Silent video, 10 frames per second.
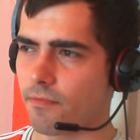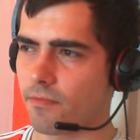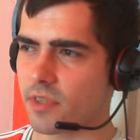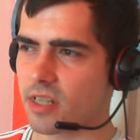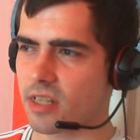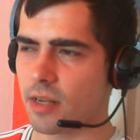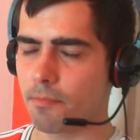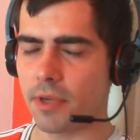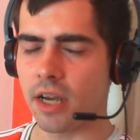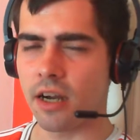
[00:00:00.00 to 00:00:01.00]
slip
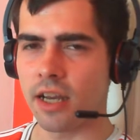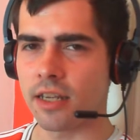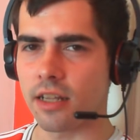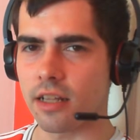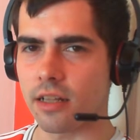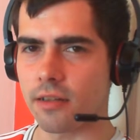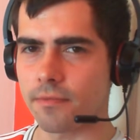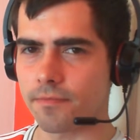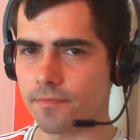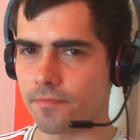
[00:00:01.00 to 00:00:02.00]
behind a little.
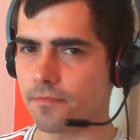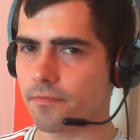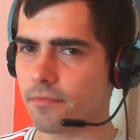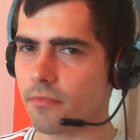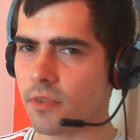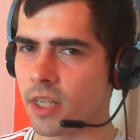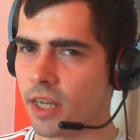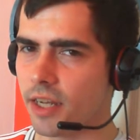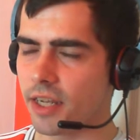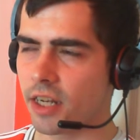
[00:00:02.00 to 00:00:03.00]

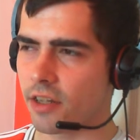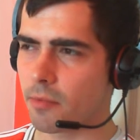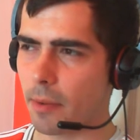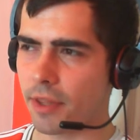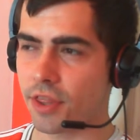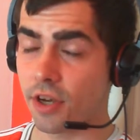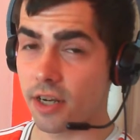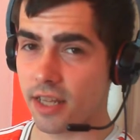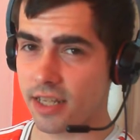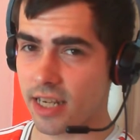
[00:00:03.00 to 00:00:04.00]
You know, they might be
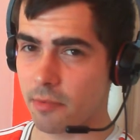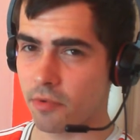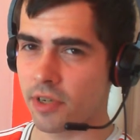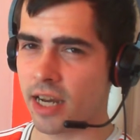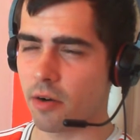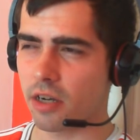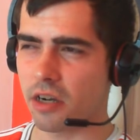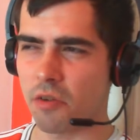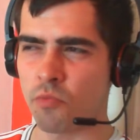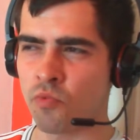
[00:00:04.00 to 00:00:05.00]
third in the table now. I
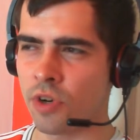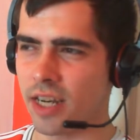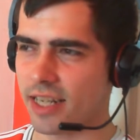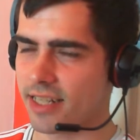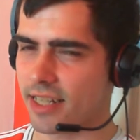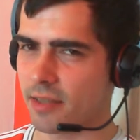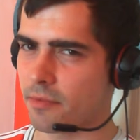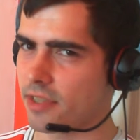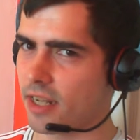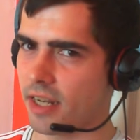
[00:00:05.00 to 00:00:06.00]
can't really see them
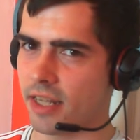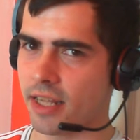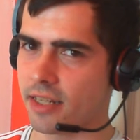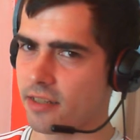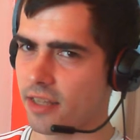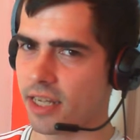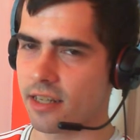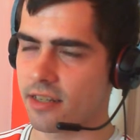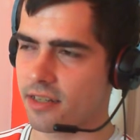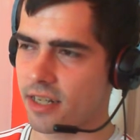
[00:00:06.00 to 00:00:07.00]
staying there until the end
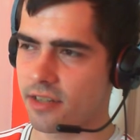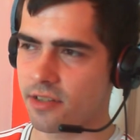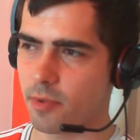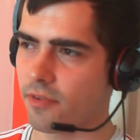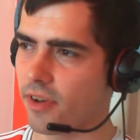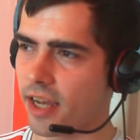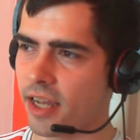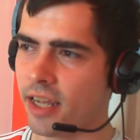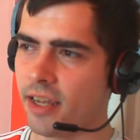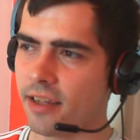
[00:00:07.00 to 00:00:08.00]
of the season, to be fair.
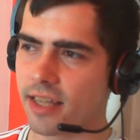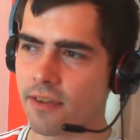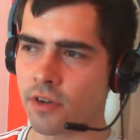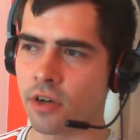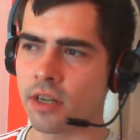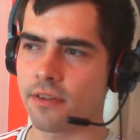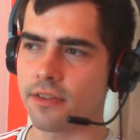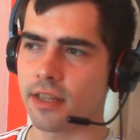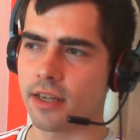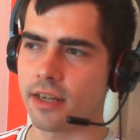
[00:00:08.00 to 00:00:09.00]
They haven't got enough
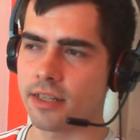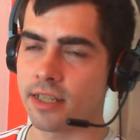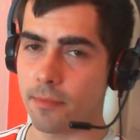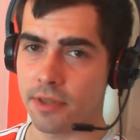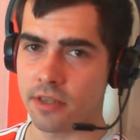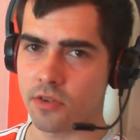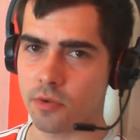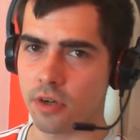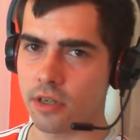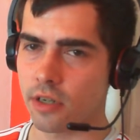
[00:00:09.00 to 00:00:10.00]
depth in the squad.